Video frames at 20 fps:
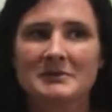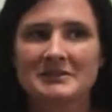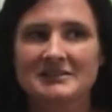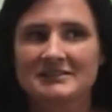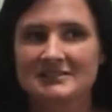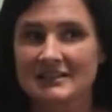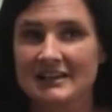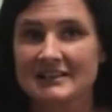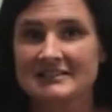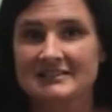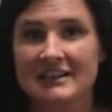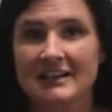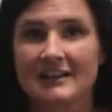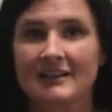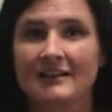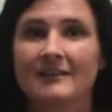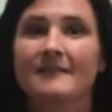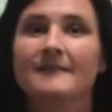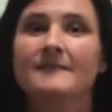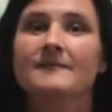discussing
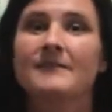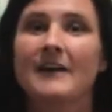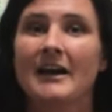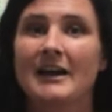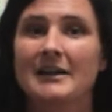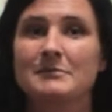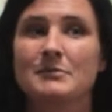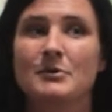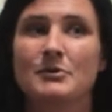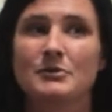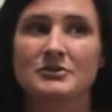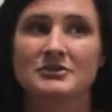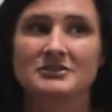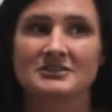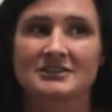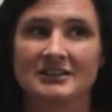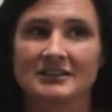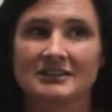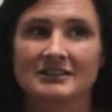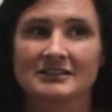fine motor
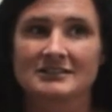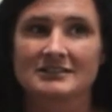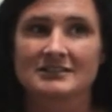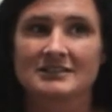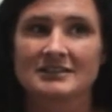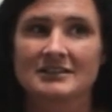skills